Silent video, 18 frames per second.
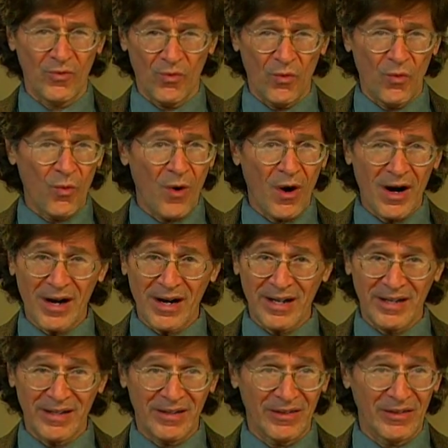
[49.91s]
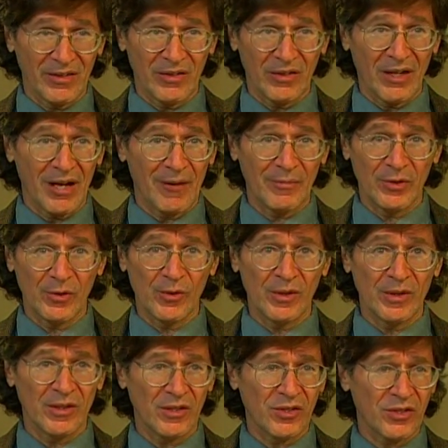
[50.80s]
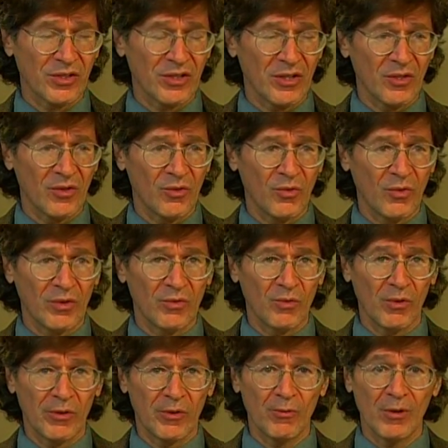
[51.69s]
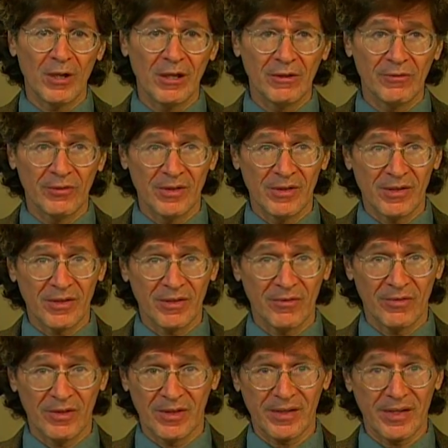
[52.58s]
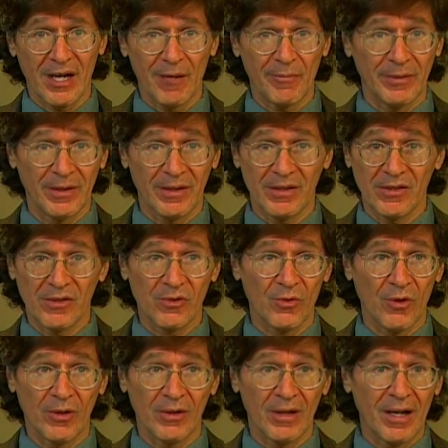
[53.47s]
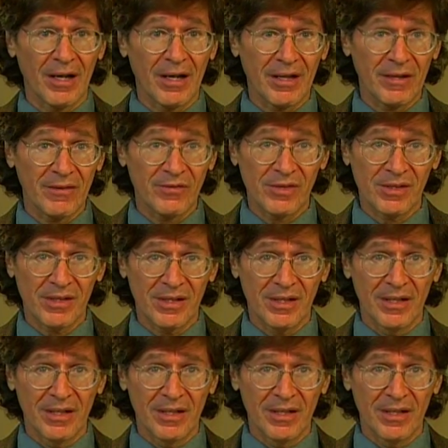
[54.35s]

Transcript: why I'm doing this show, what, what the relevance of this topic is to our lives,